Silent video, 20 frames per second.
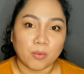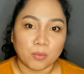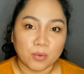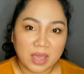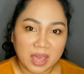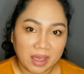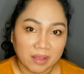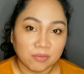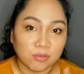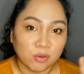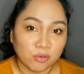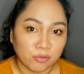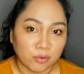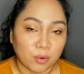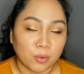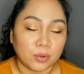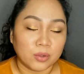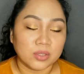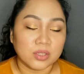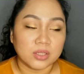We have to
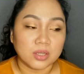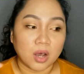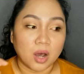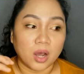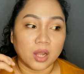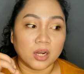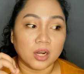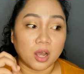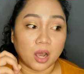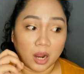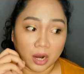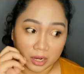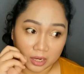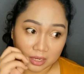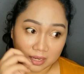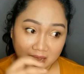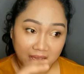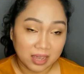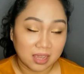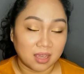focus on
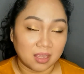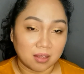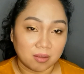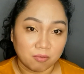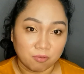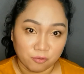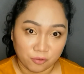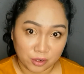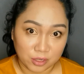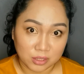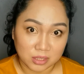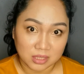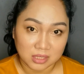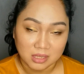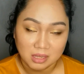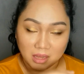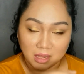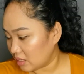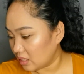our diet first.